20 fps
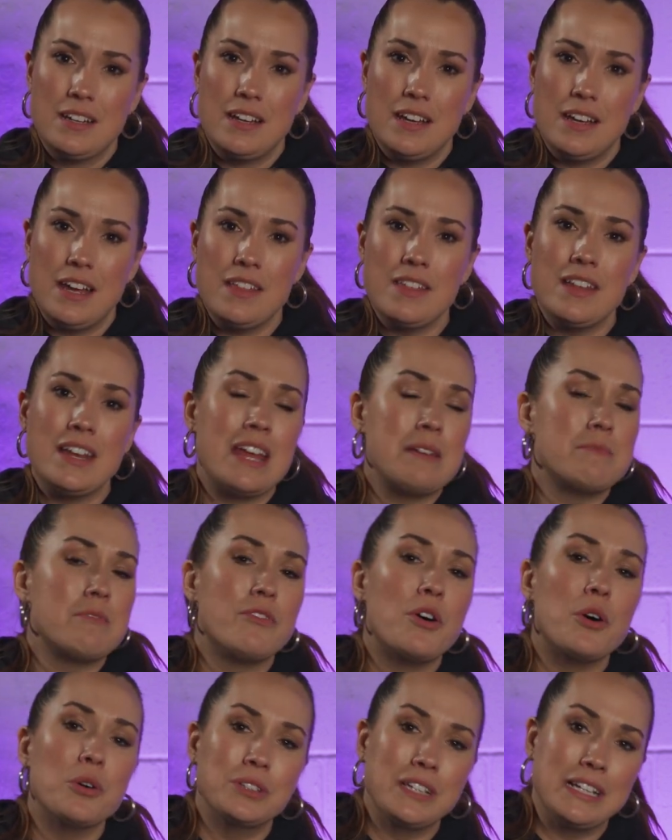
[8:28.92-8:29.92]
in the name of
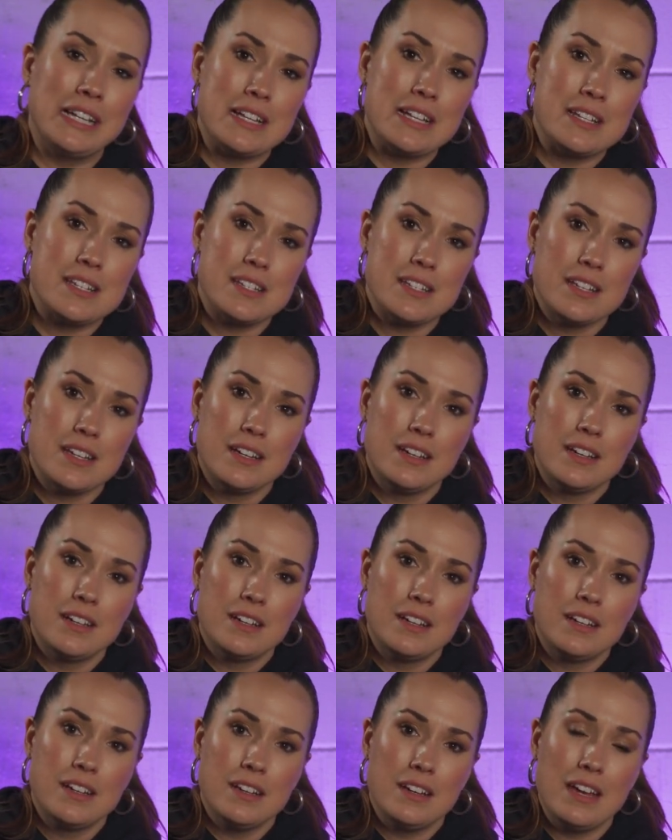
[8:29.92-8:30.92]
holiness.
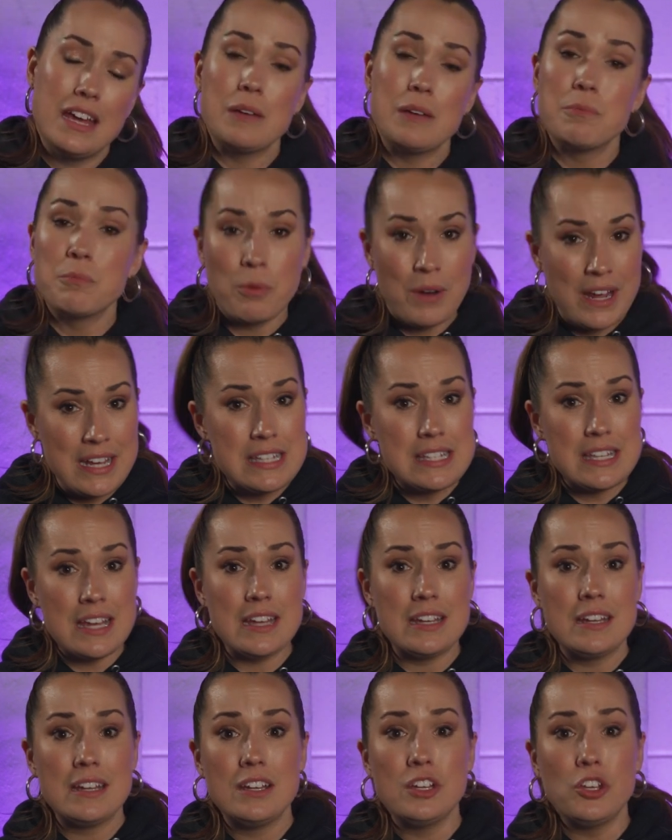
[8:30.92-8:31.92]
Embrace
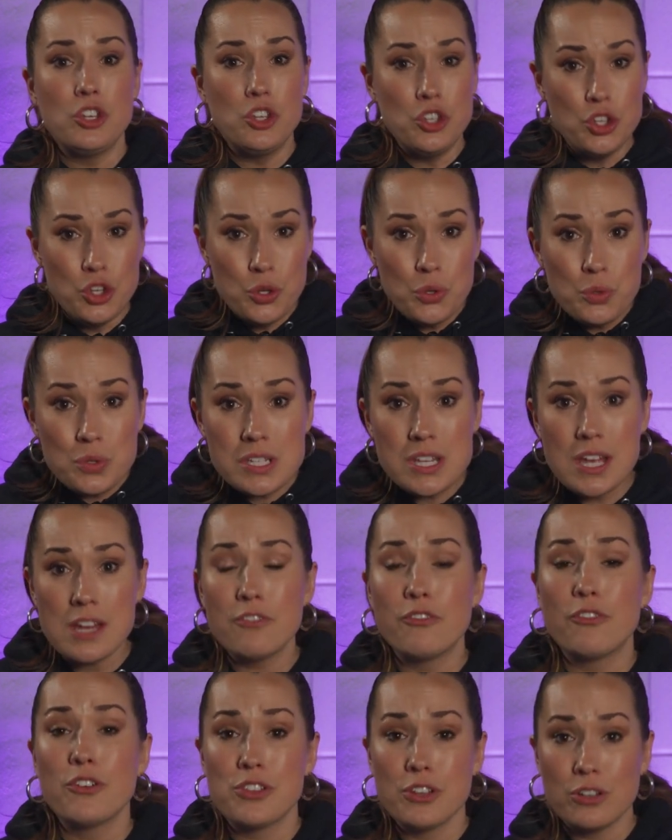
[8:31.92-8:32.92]
it. Use it
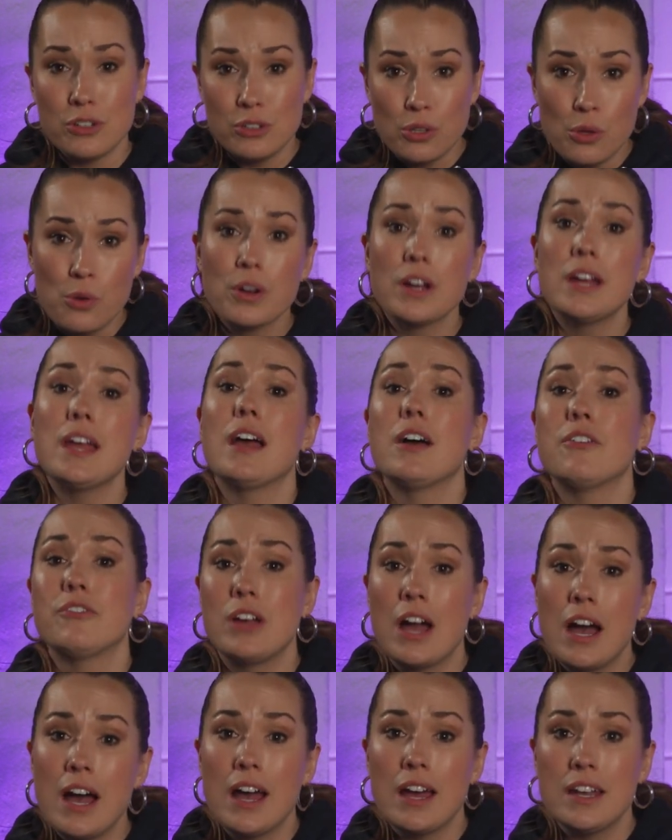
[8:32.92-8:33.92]
for the glory of
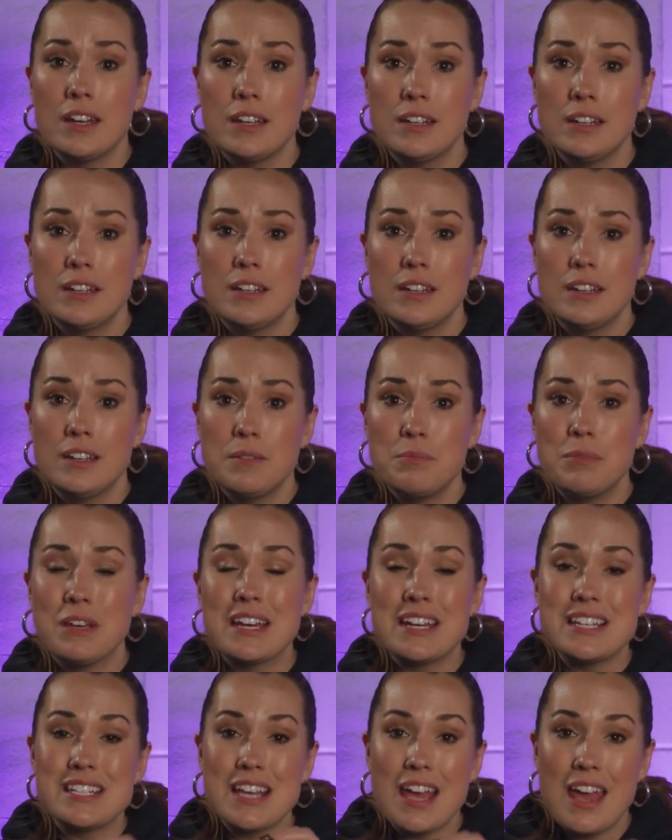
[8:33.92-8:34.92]
God,
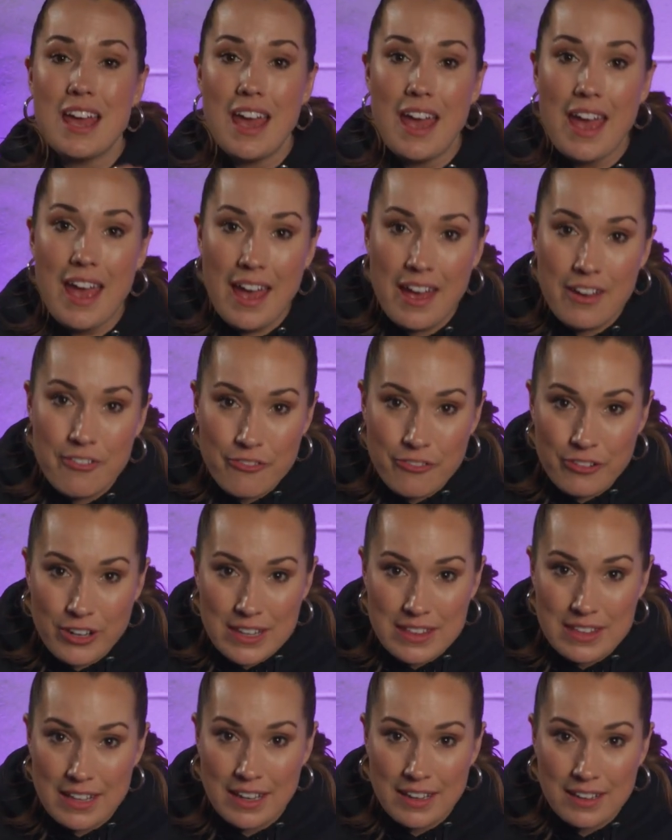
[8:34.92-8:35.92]
because
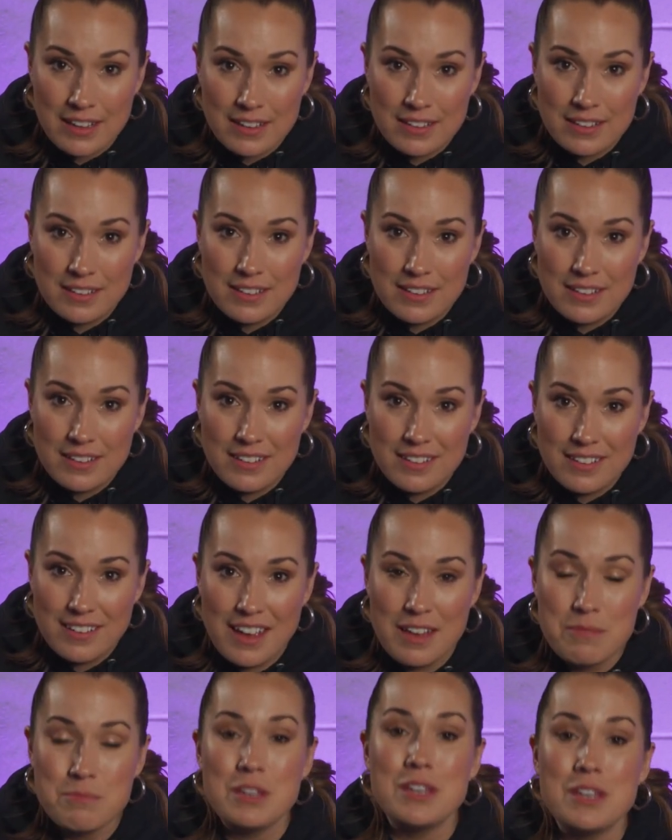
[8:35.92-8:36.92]
everything
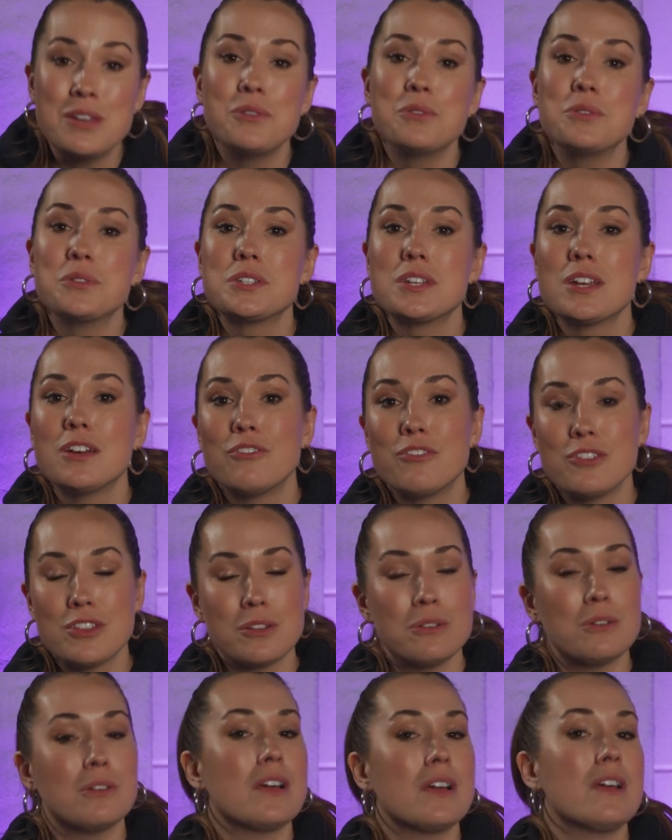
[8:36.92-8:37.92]
can be used for the
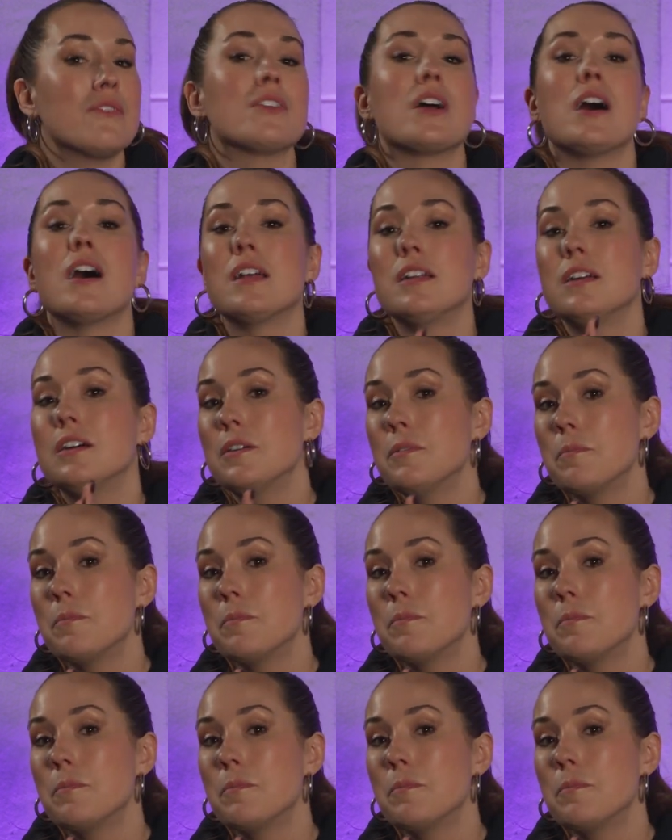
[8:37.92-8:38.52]
glory of God